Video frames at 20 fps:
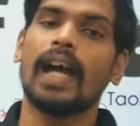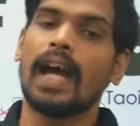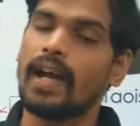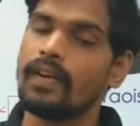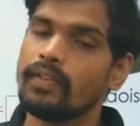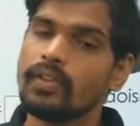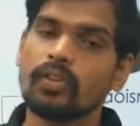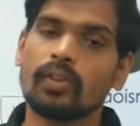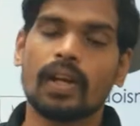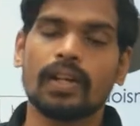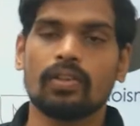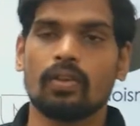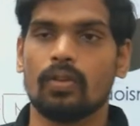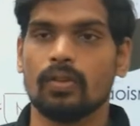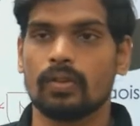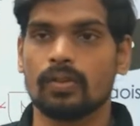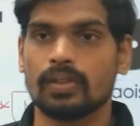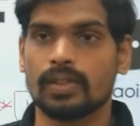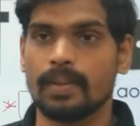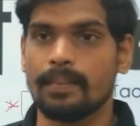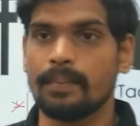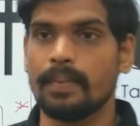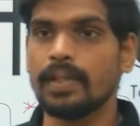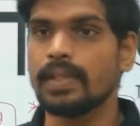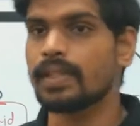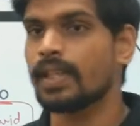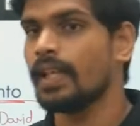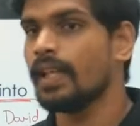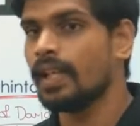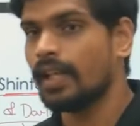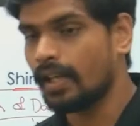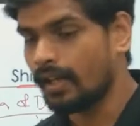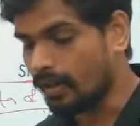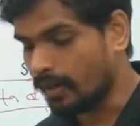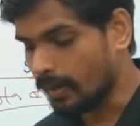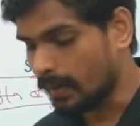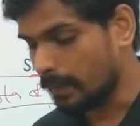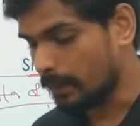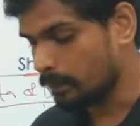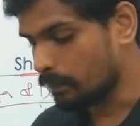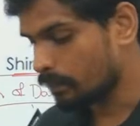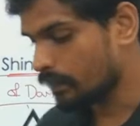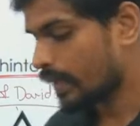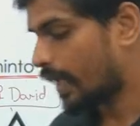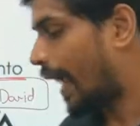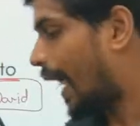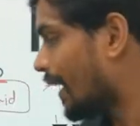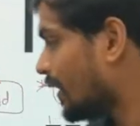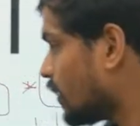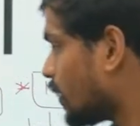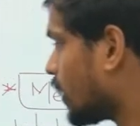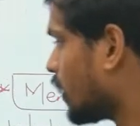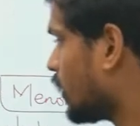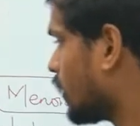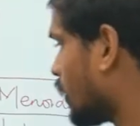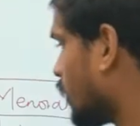Have a look at all those symbols and